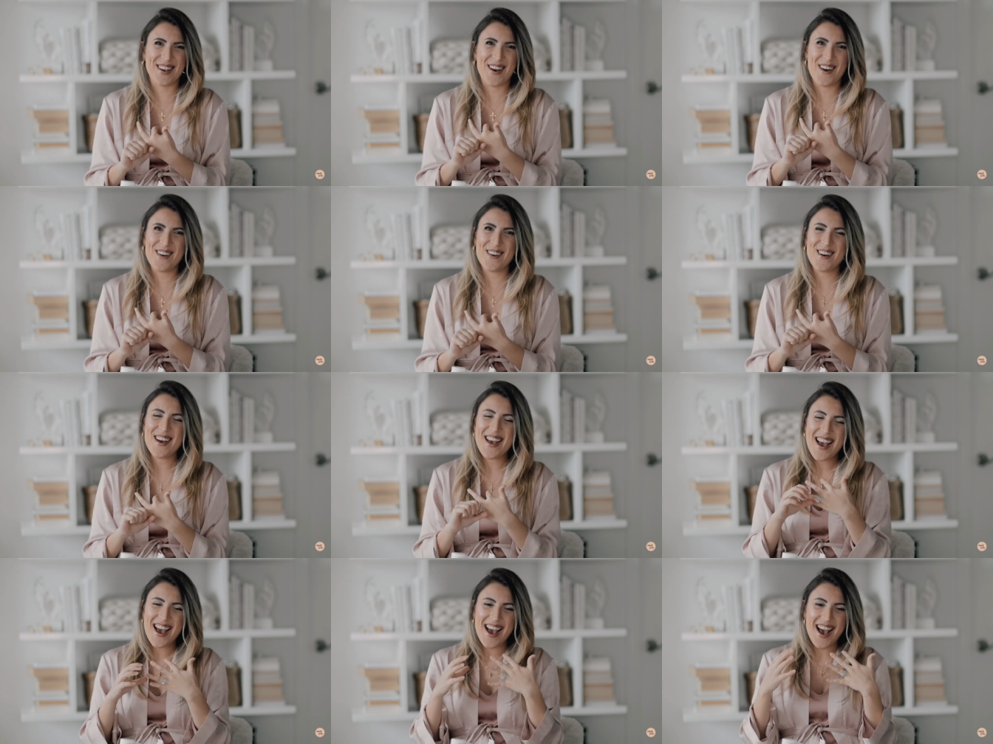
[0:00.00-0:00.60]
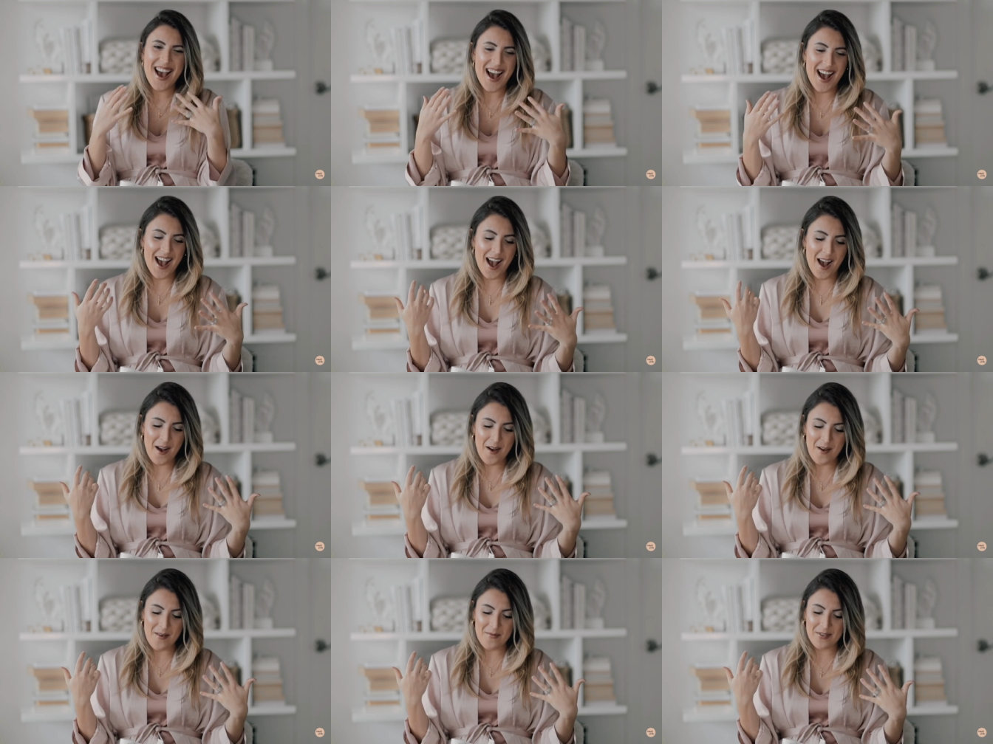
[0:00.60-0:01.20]
so
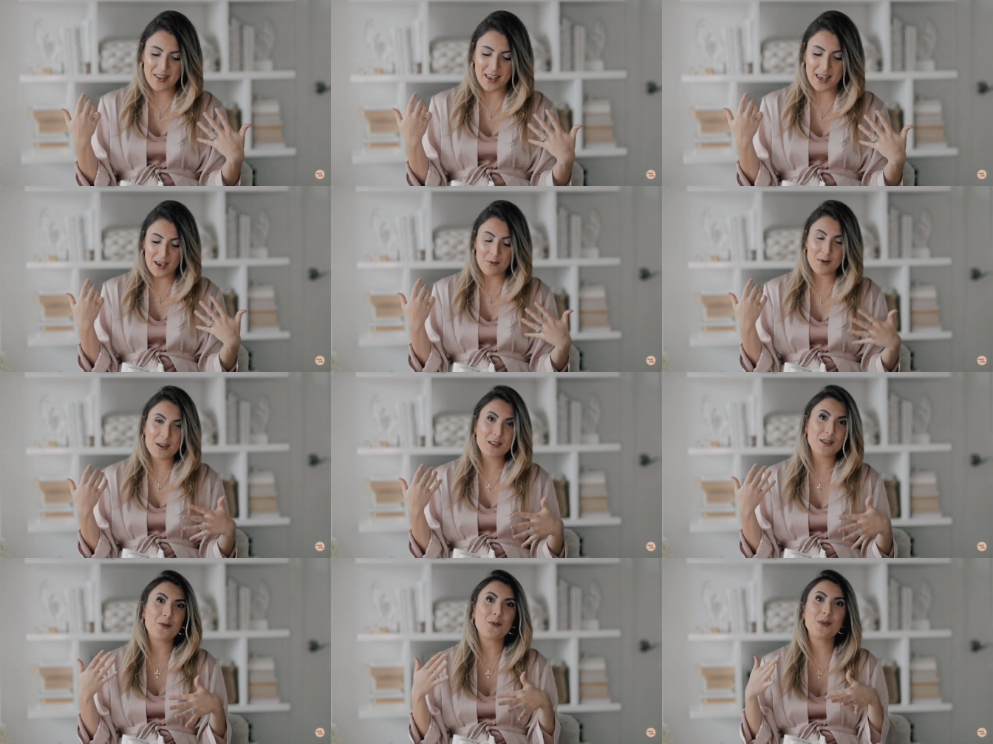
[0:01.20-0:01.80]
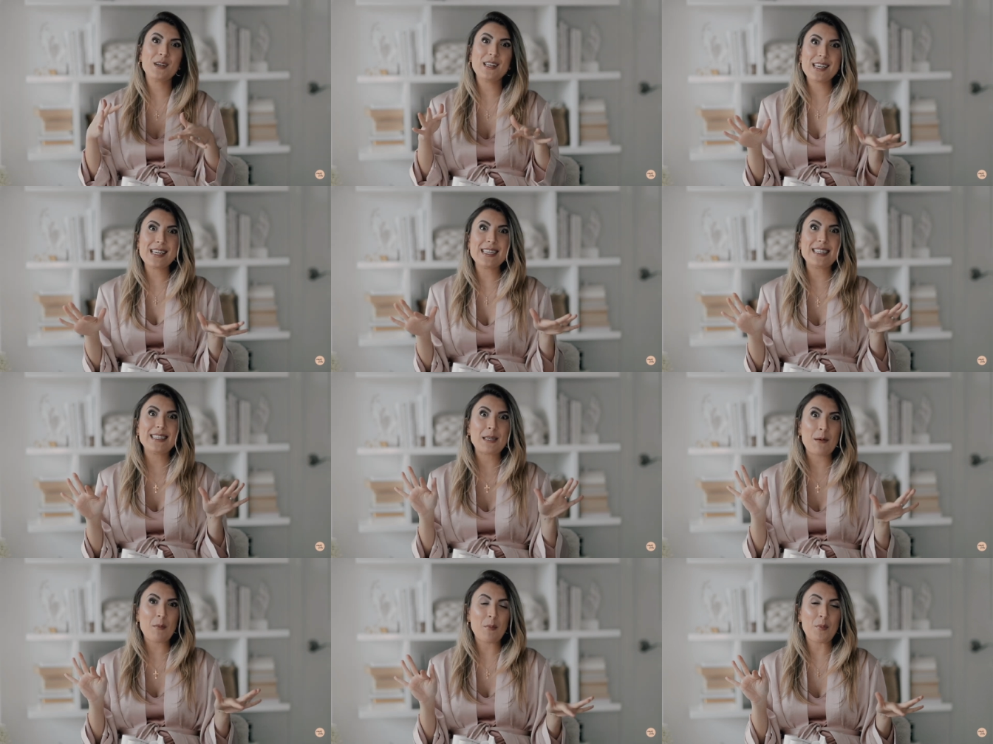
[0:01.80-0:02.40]
um, it was a
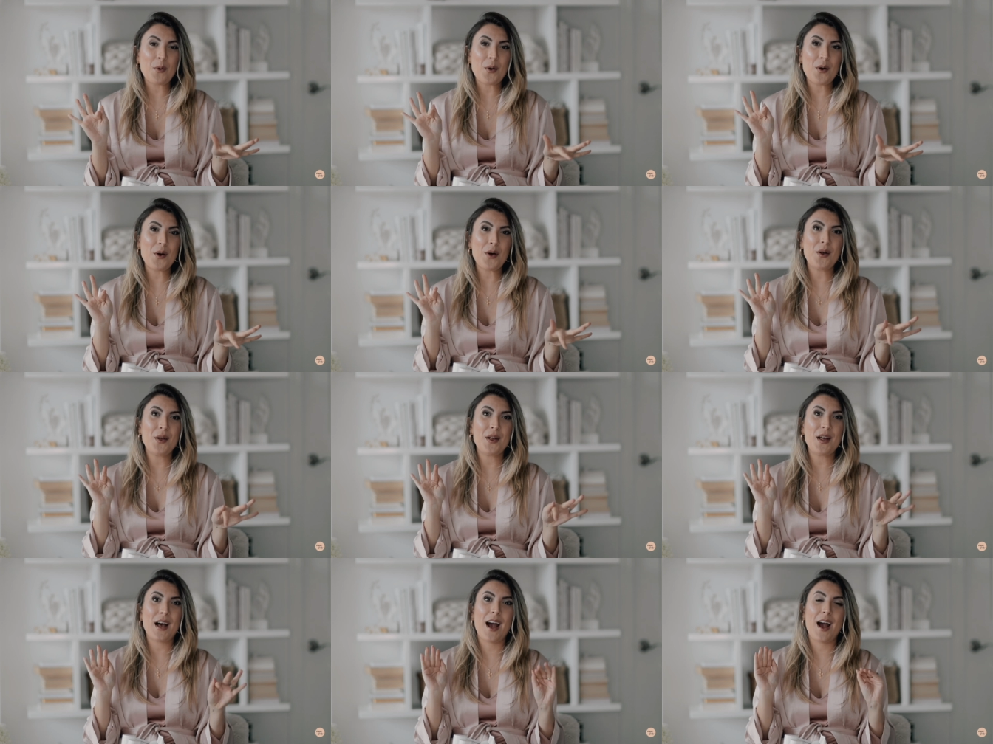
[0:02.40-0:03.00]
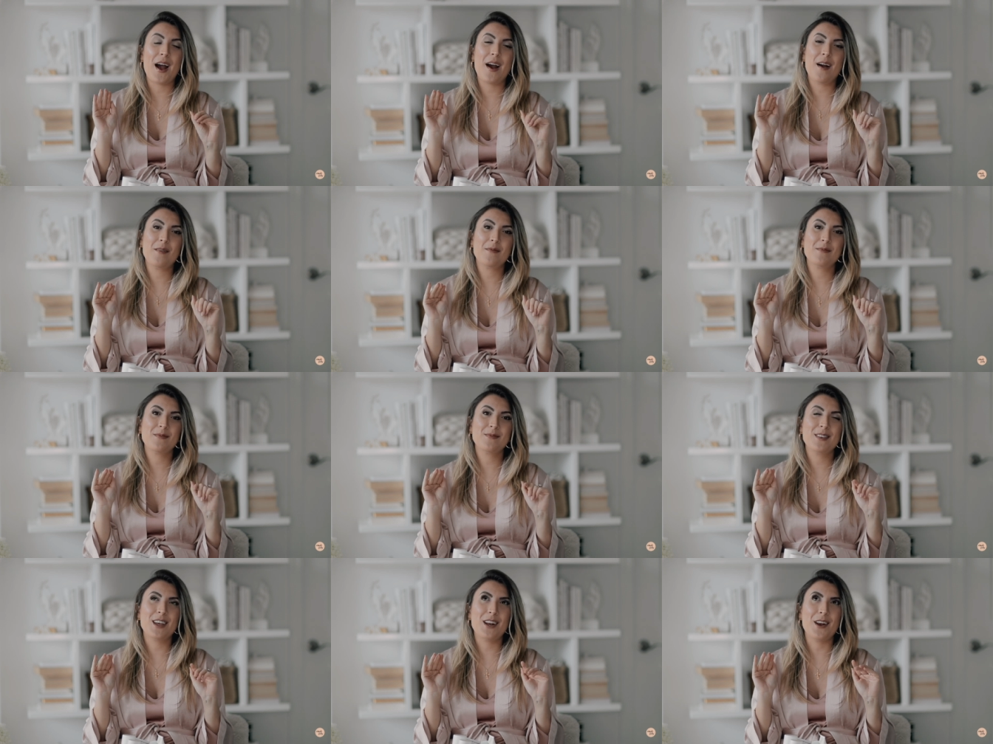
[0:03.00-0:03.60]
really simple,
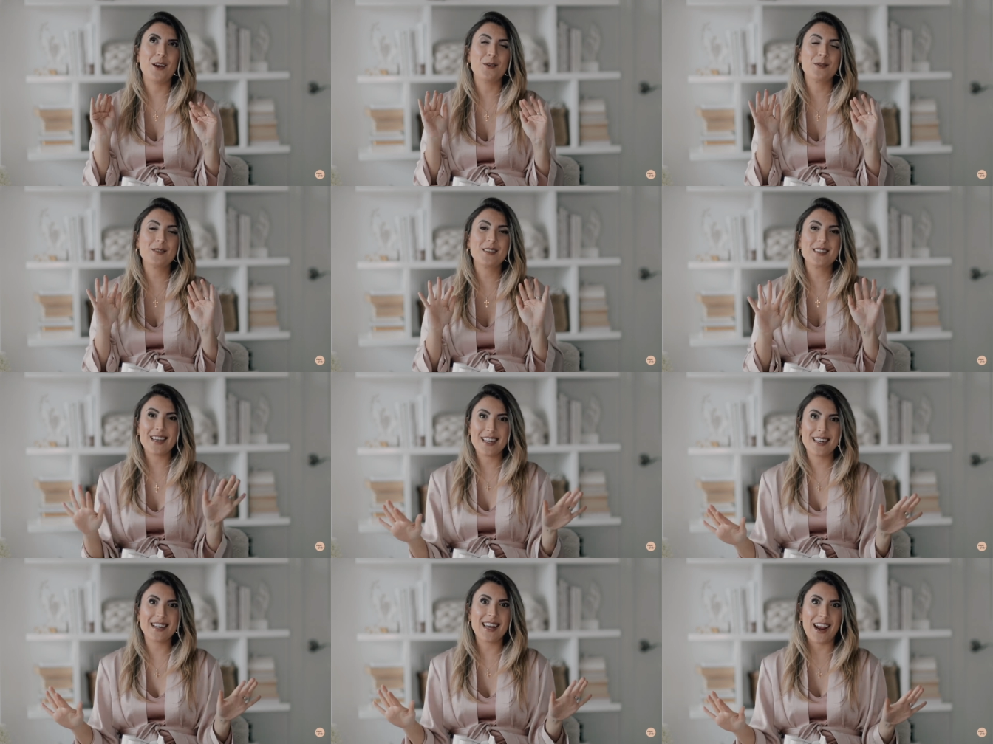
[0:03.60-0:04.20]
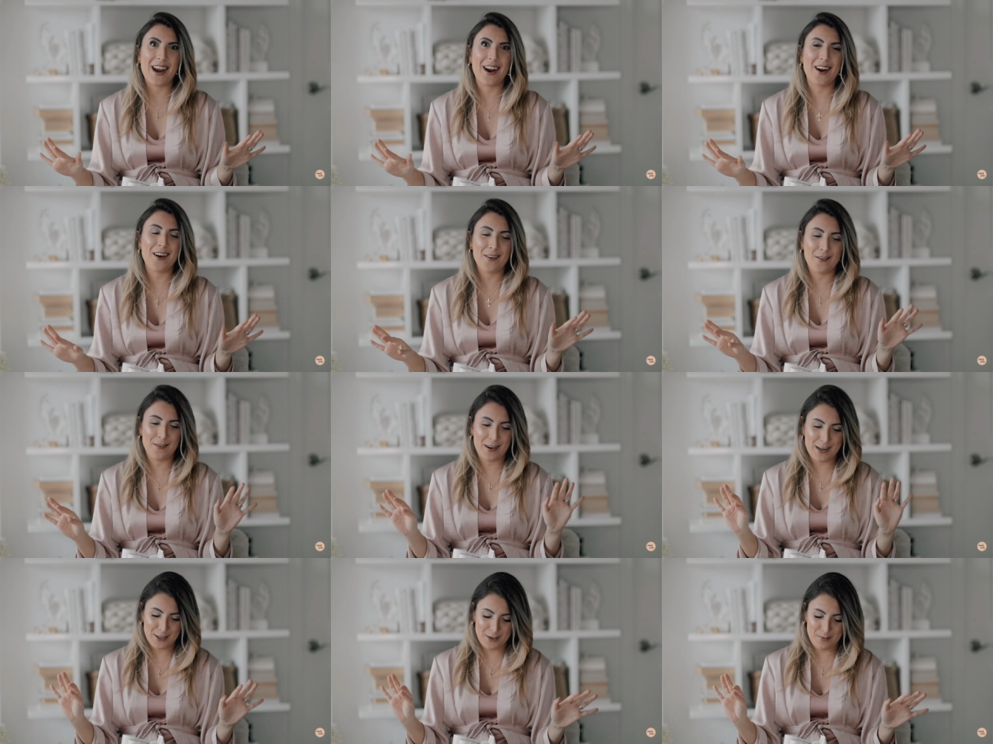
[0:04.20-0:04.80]
um, you know,
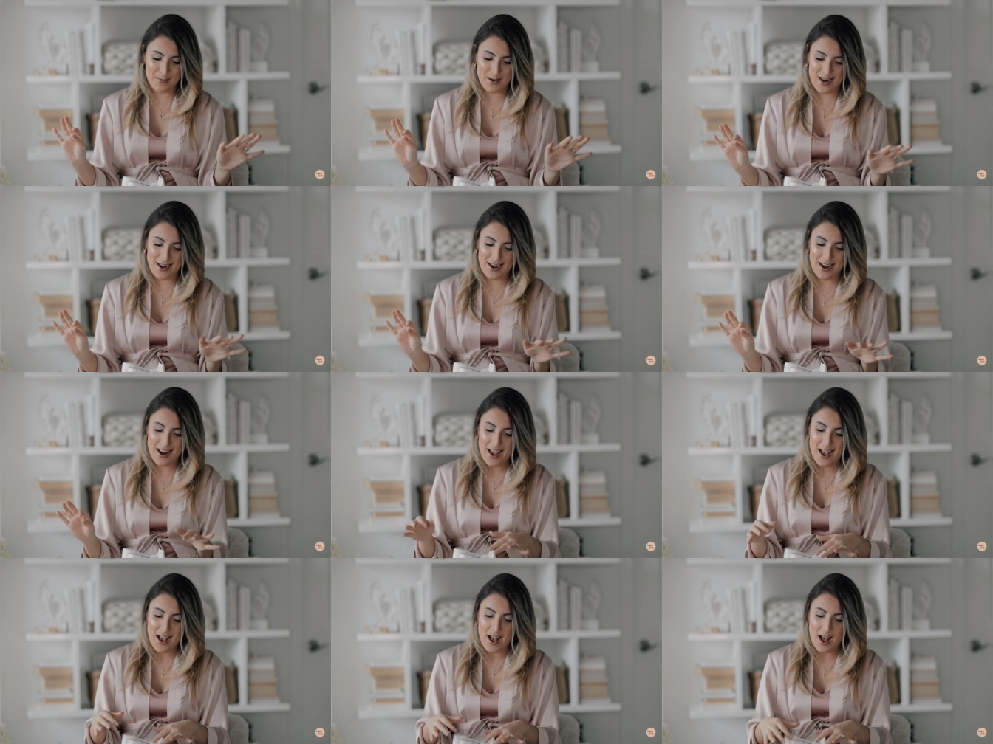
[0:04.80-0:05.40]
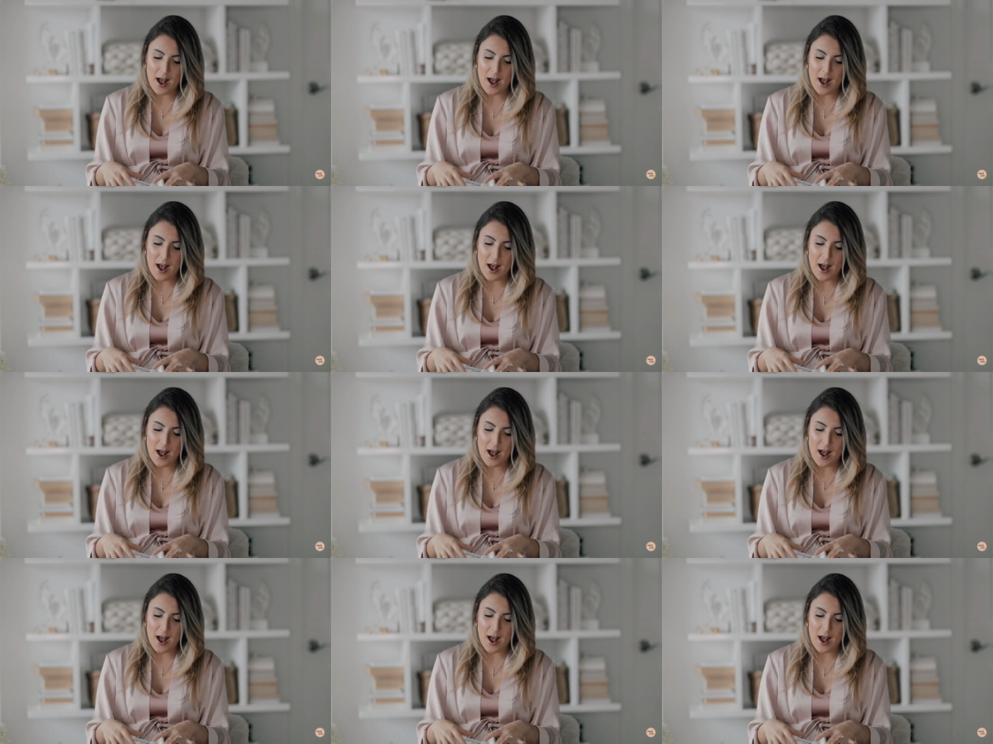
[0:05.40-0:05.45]
skincare regimen,